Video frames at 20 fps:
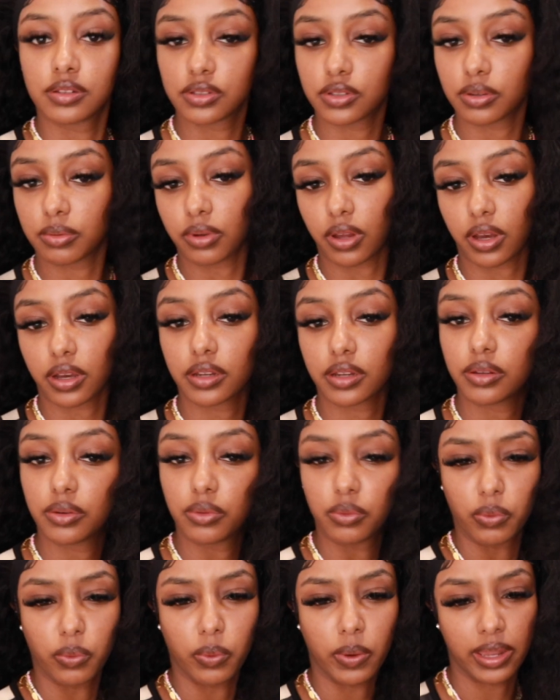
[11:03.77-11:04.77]
So I'm not gonna
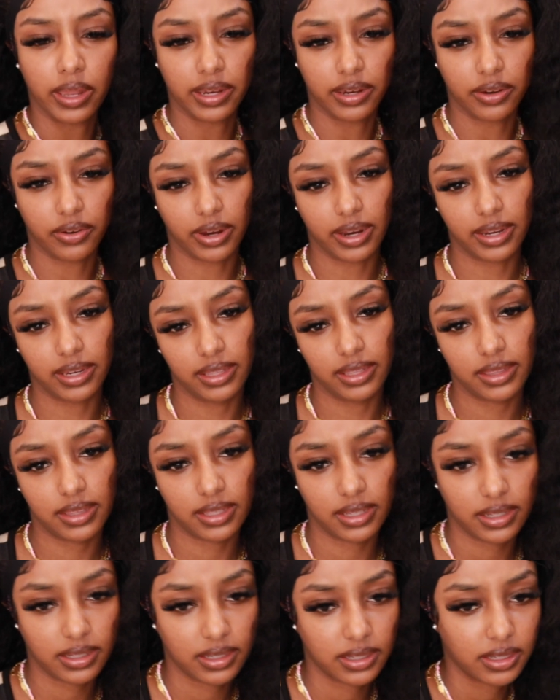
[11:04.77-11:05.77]
wet it or
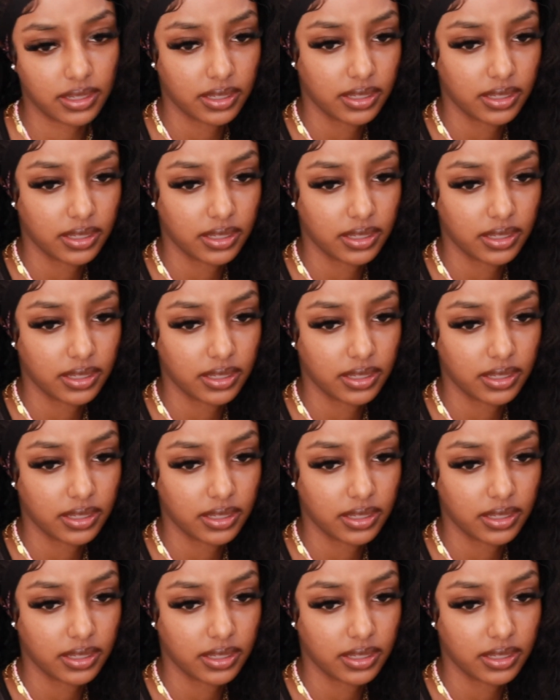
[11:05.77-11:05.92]
anything,